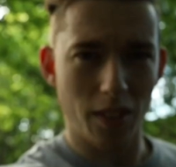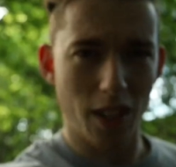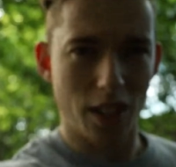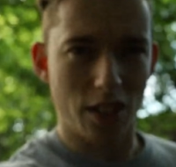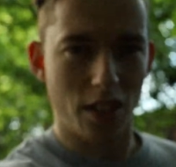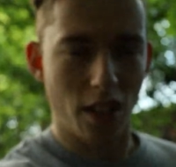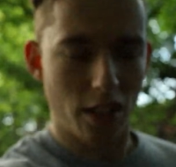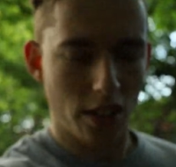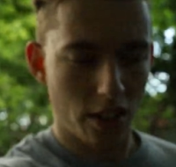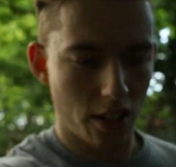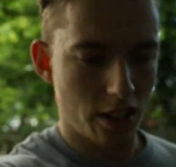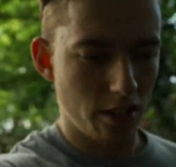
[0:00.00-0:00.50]

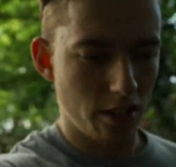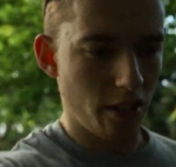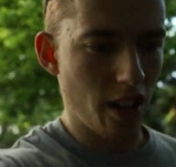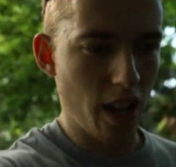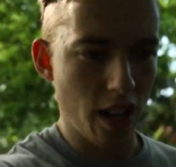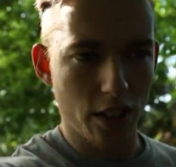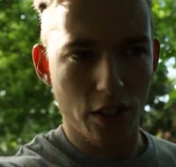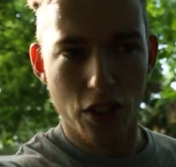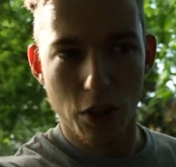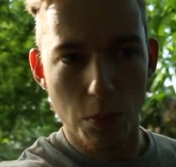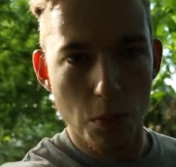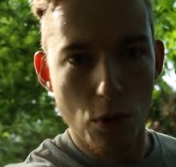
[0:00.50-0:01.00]

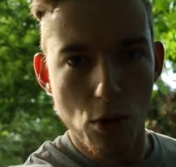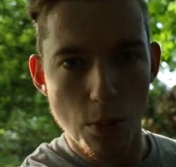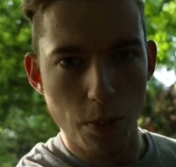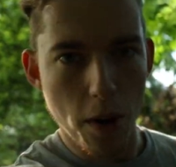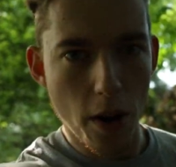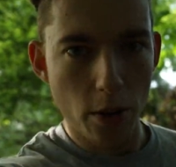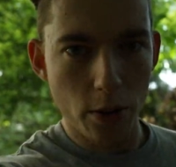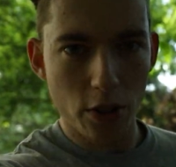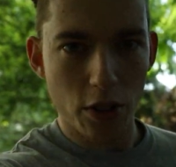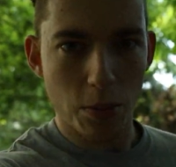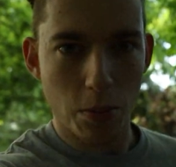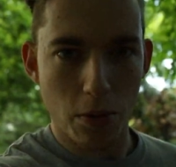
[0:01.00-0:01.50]
Another small
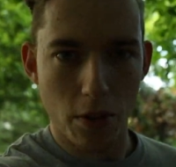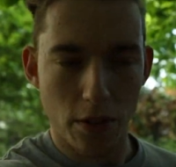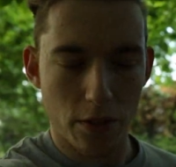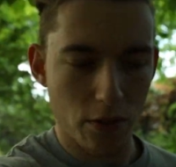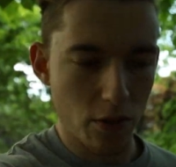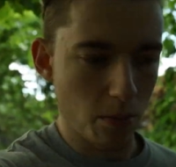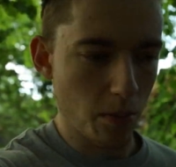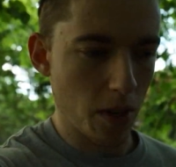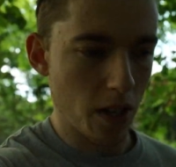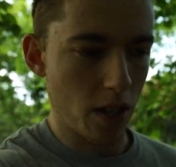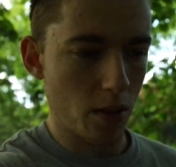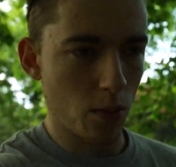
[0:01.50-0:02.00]
bonus point
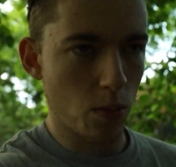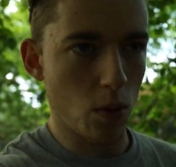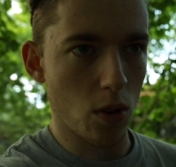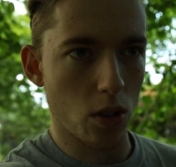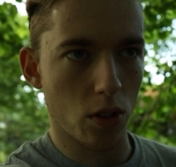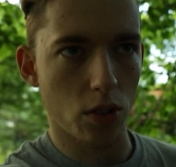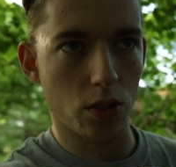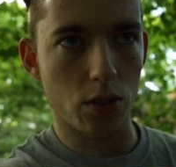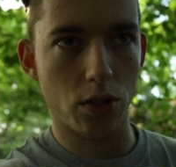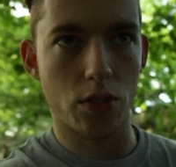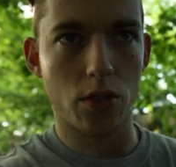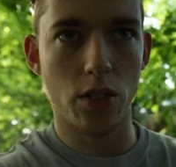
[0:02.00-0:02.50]
for me
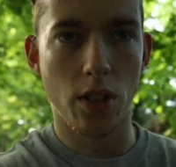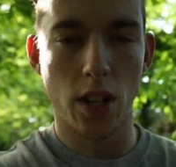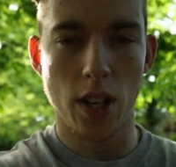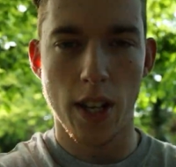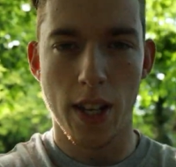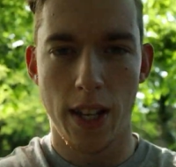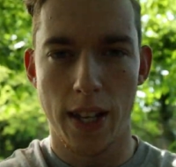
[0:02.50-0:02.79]
was